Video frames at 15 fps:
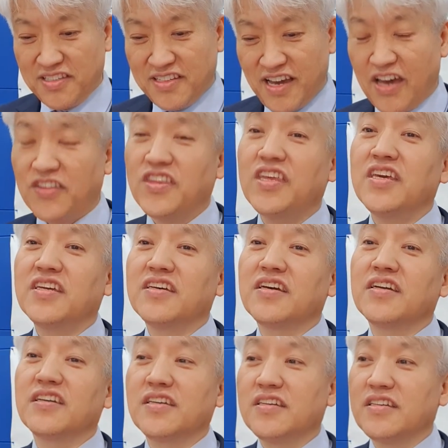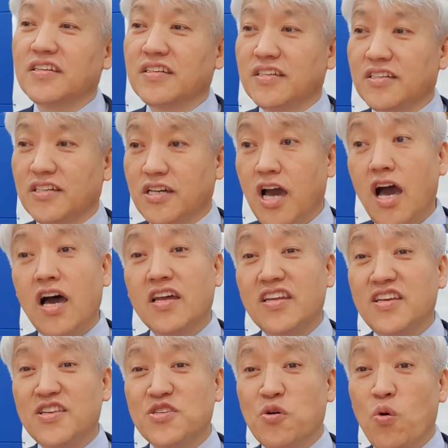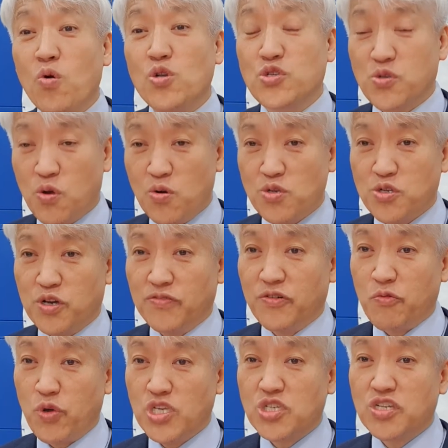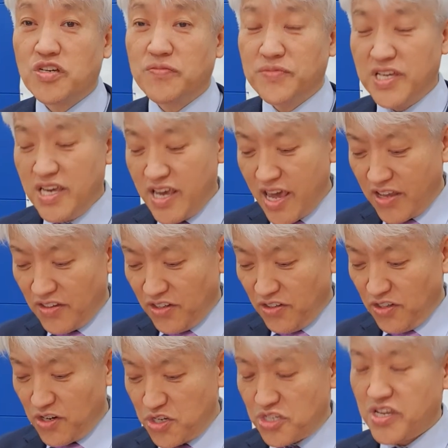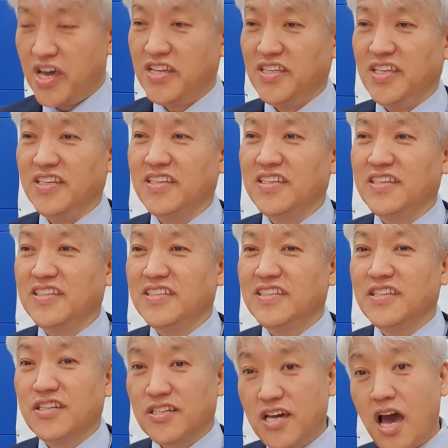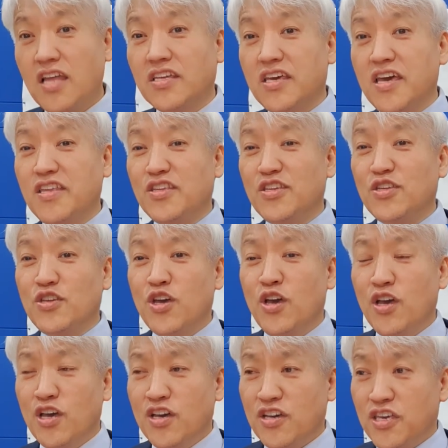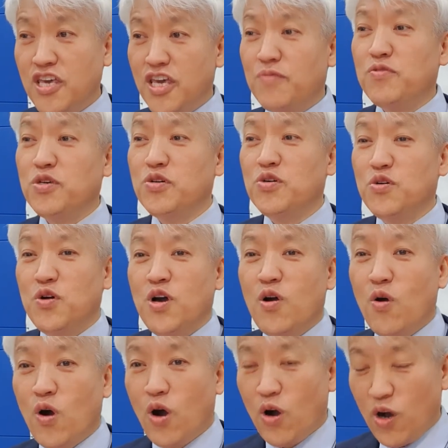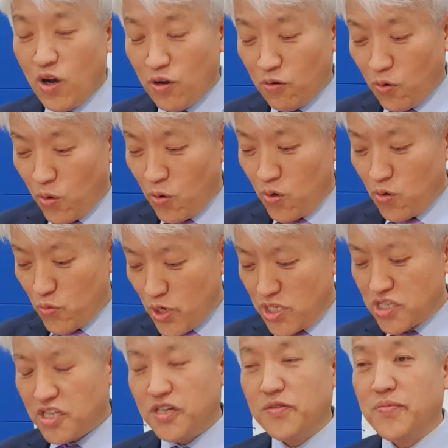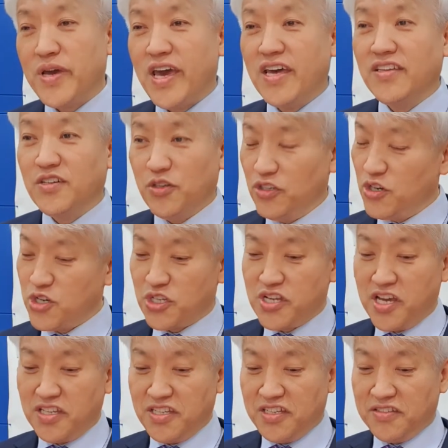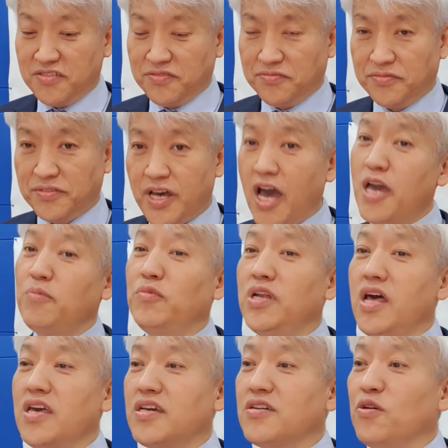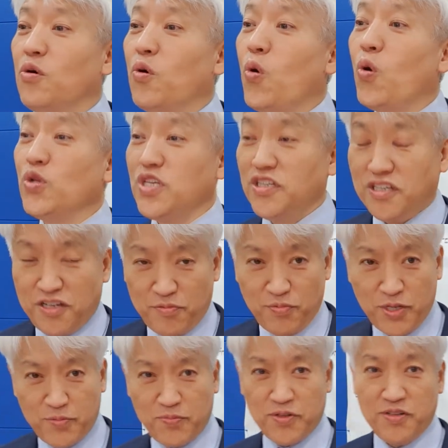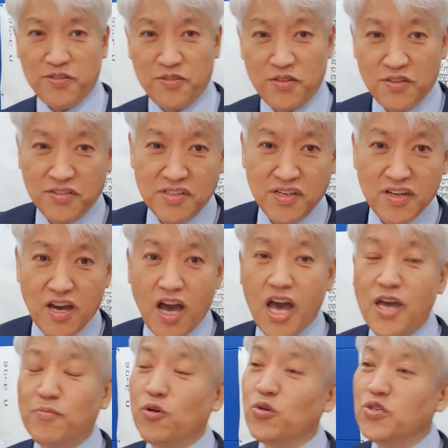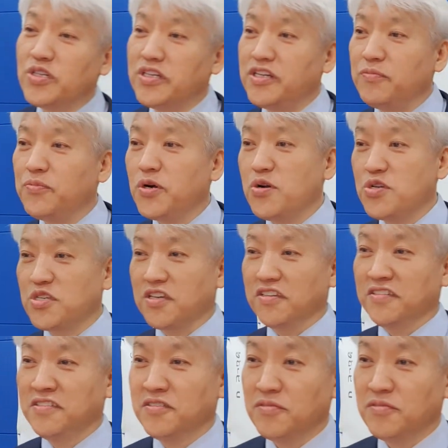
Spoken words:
I think God is all sorts of wisdom and understanding. God can give you all wisdom and understanding. I'm like ordinary people, you know. I'm ordinary person.